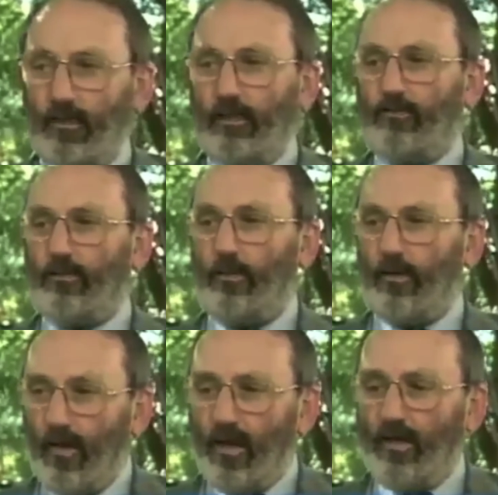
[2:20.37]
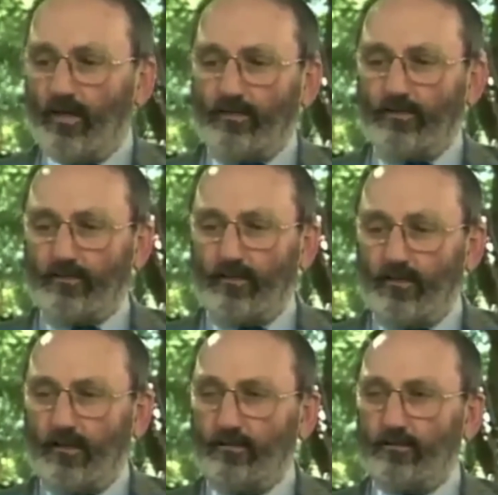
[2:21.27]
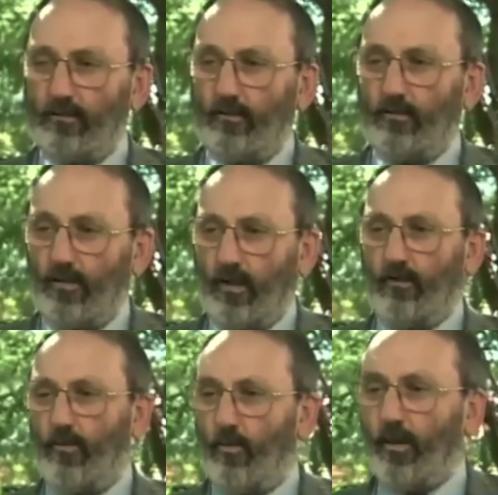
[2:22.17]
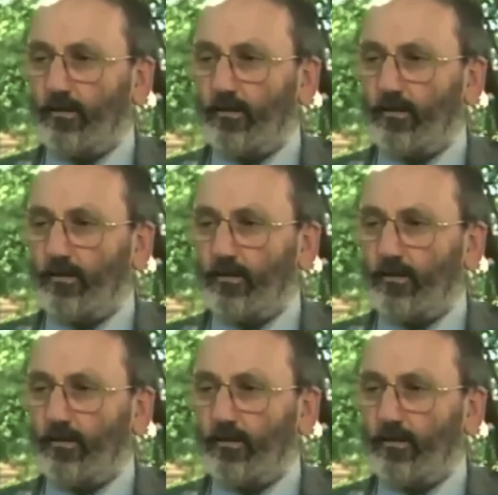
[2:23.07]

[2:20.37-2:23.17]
Never cease to be amazed at the ingenuity of